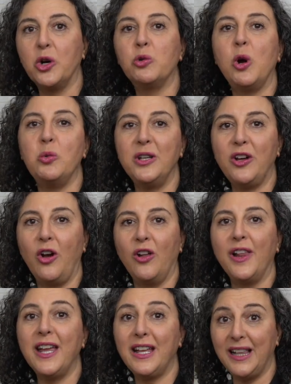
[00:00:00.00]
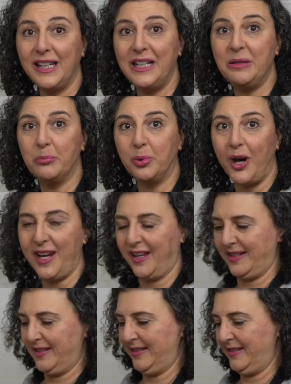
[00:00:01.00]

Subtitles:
or what we call a clean break.